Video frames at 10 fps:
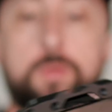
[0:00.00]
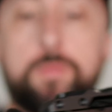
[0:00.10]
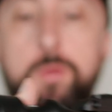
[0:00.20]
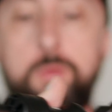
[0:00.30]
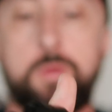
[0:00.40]
a
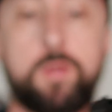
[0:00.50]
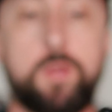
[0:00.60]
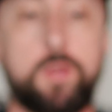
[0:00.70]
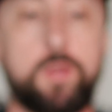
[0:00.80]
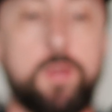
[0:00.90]
few
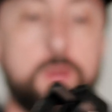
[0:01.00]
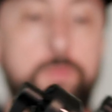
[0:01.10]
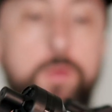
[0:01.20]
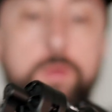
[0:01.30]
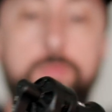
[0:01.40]

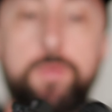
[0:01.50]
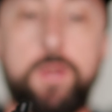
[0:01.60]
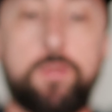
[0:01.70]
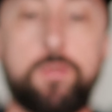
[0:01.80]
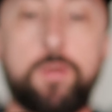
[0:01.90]
different
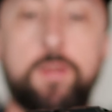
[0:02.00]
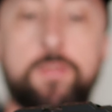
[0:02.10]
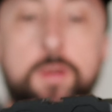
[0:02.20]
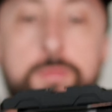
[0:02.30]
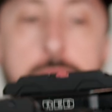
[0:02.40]
features on it and stuff,